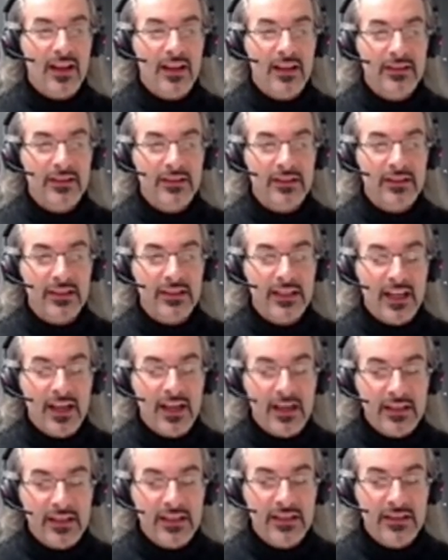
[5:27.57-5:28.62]
And they're
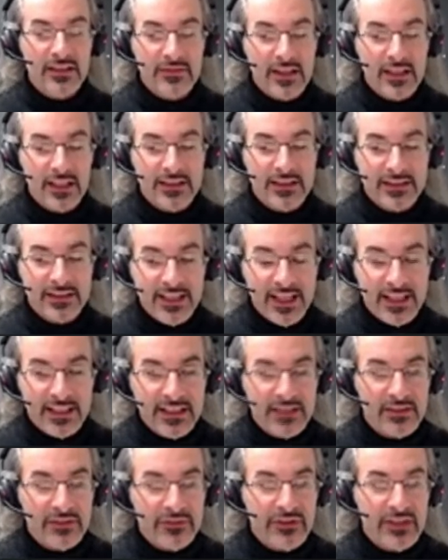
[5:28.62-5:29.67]
hard in a very
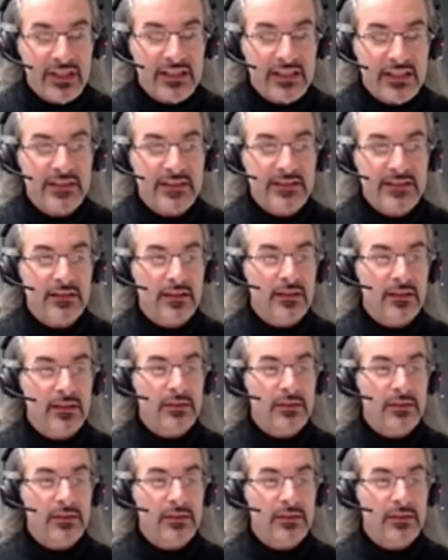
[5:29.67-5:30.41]
technical sense.